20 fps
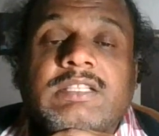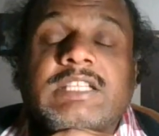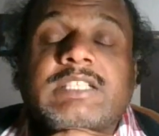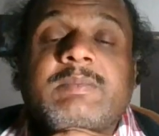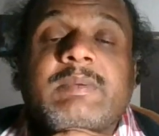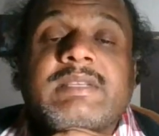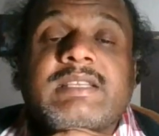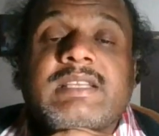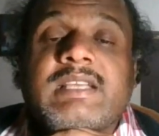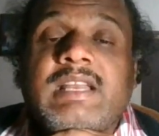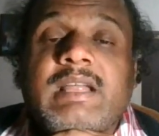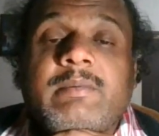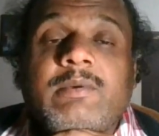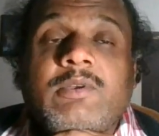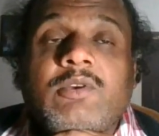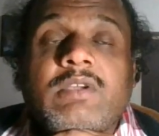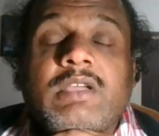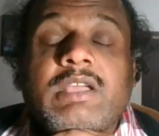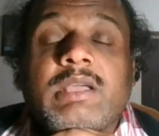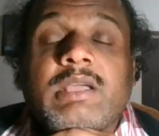basically I'm
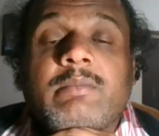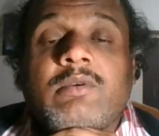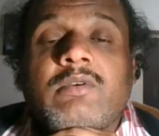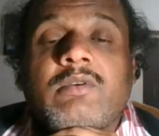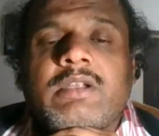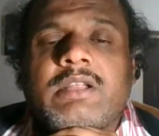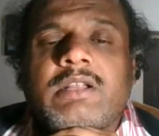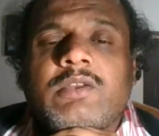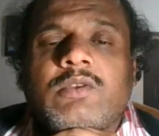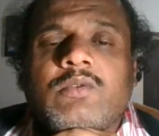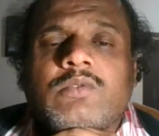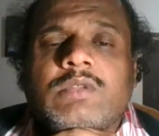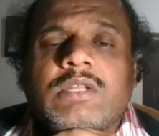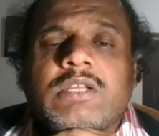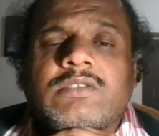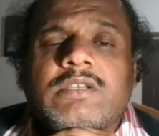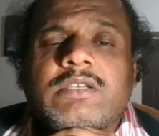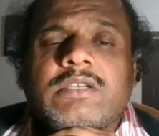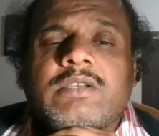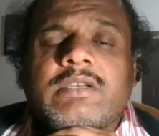talking about in
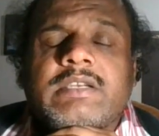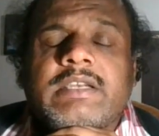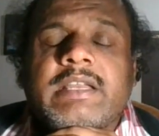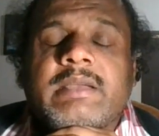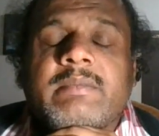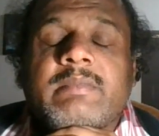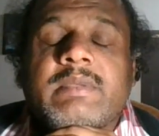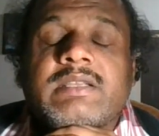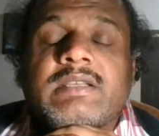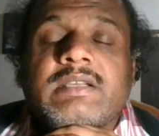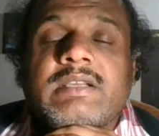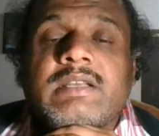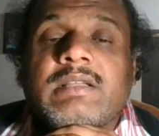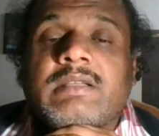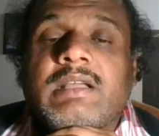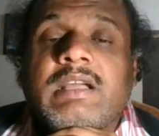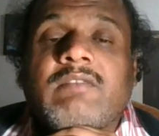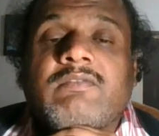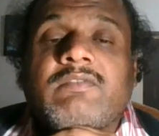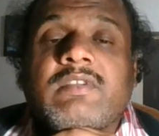2010 basically,
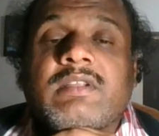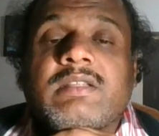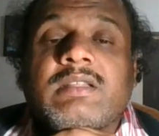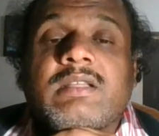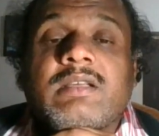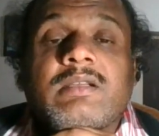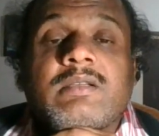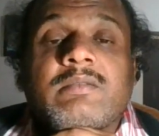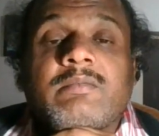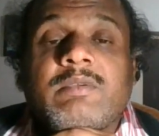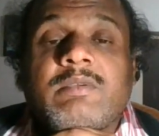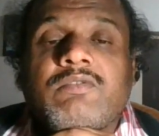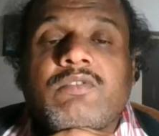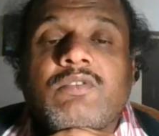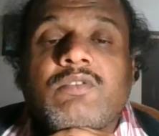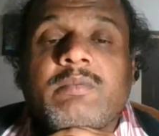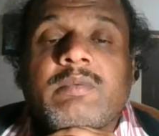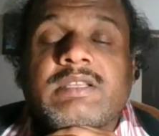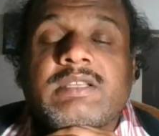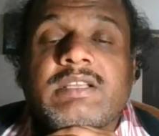after the
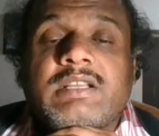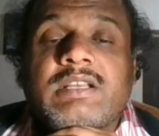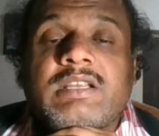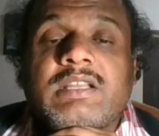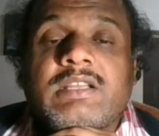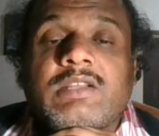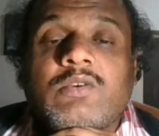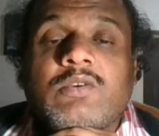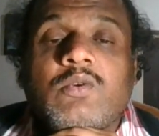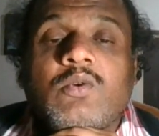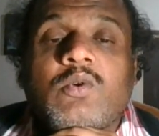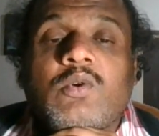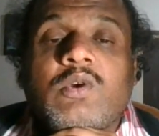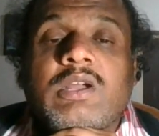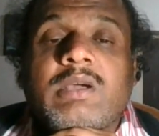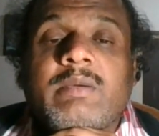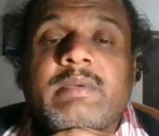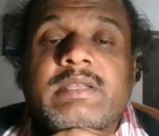before basically corona.